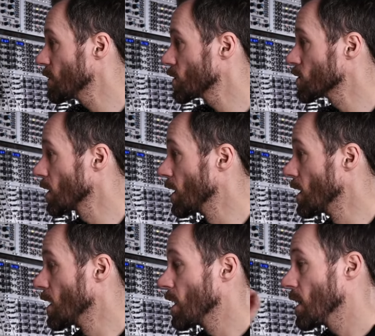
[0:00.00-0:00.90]
module,
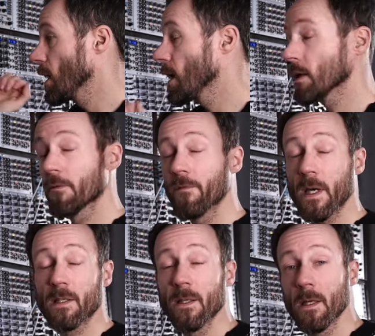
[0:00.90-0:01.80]
and the
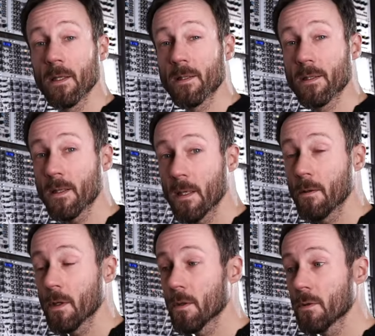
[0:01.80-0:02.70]
fact that it's
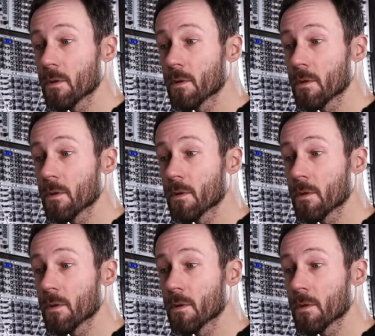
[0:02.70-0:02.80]
stereo, you